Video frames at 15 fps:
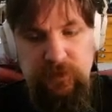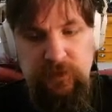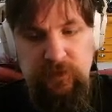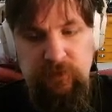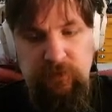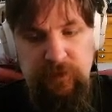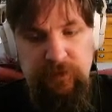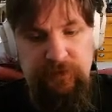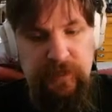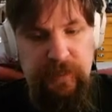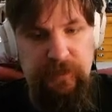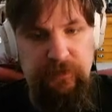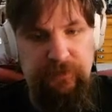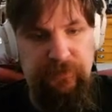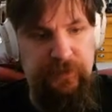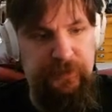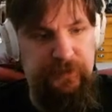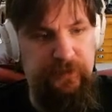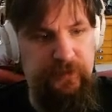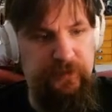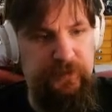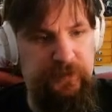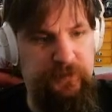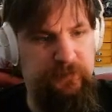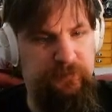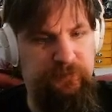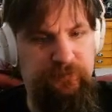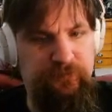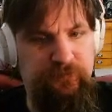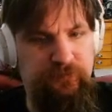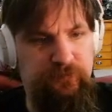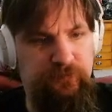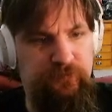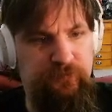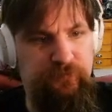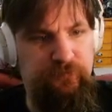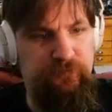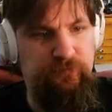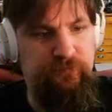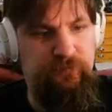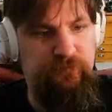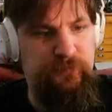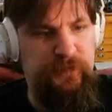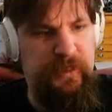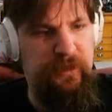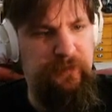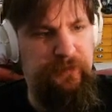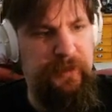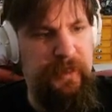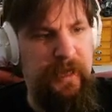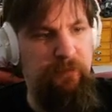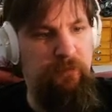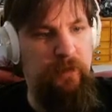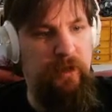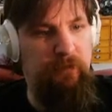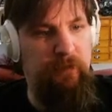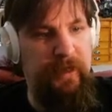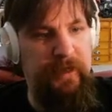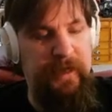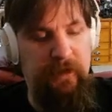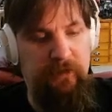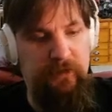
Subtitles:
Will you take the fish hook? I don't think I will right now,